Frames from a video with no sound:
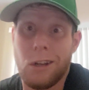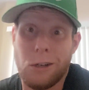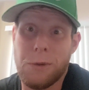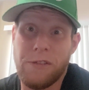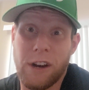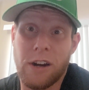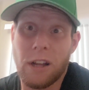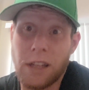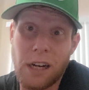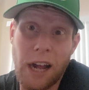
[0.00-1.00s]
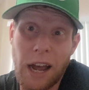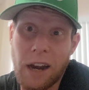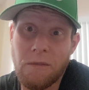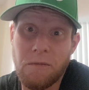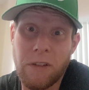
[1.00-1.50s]
To be fair, not that he
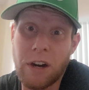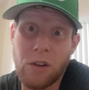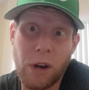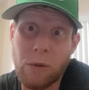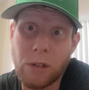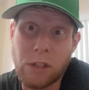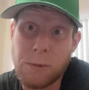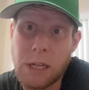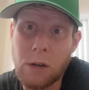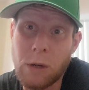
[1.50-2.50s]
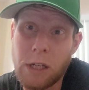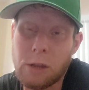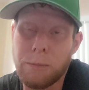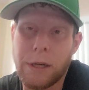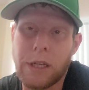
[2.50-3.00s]
had very great ones to begin
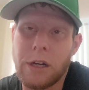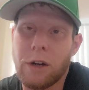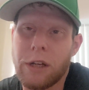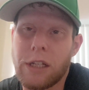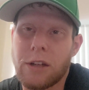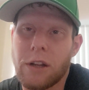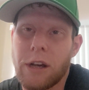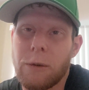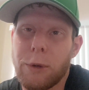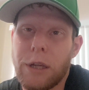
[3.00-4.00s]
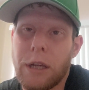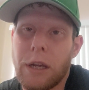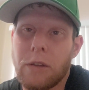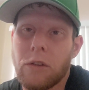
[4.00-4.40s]
with, but, he needs all the help we can get.